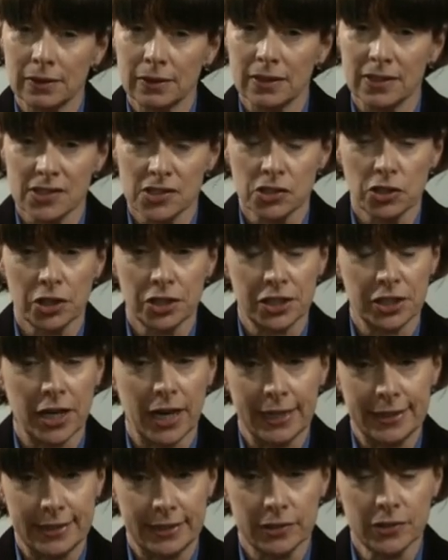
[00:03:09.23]
It's not an
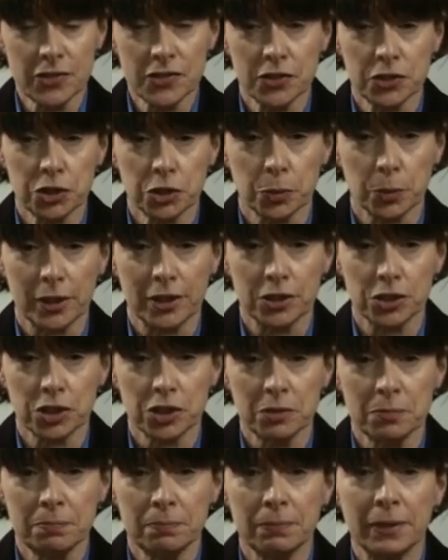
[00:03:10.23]
ideal
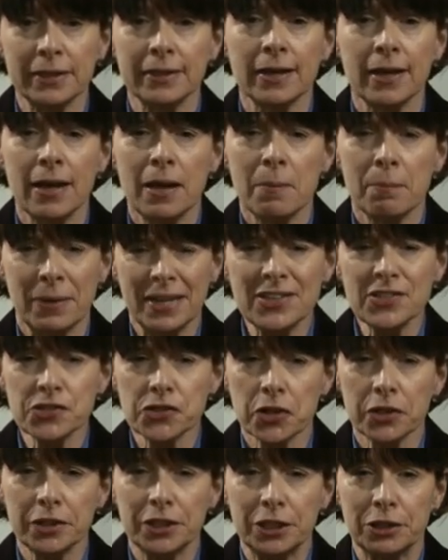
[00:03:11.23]
situation, but
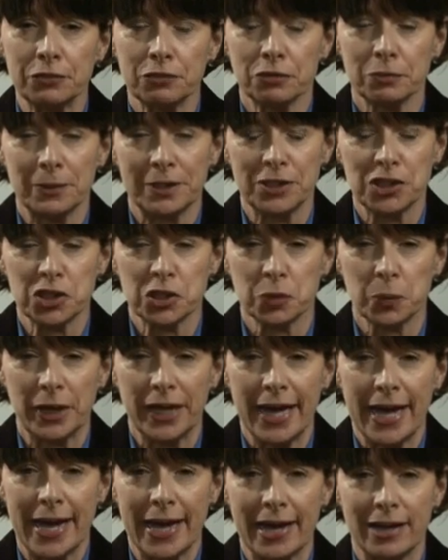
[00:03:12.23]
based on the information we
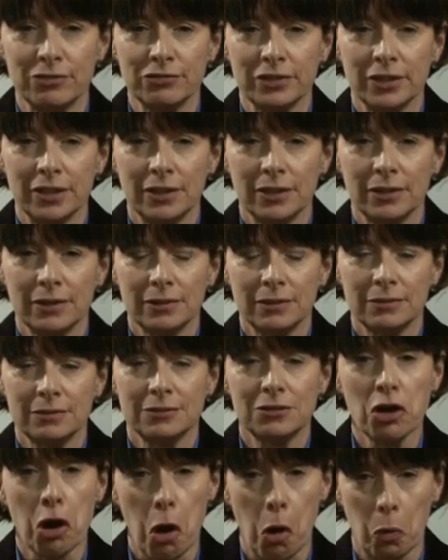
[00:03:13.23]
have,
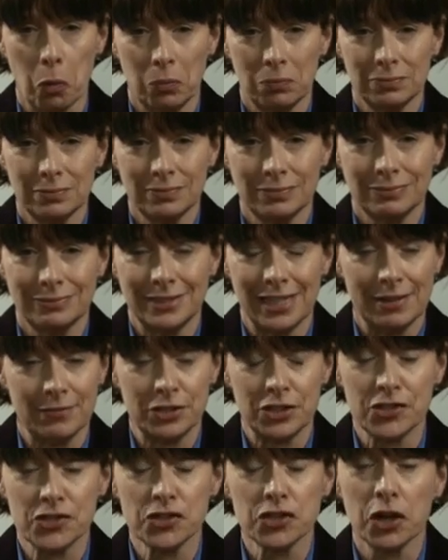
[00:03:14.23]
no,
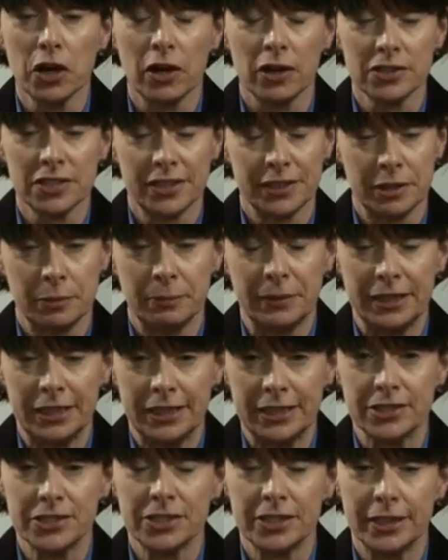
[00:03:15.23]
David is not in
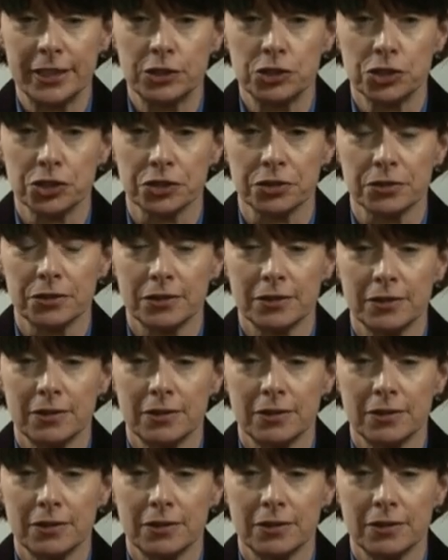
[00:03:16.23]
immediate danger.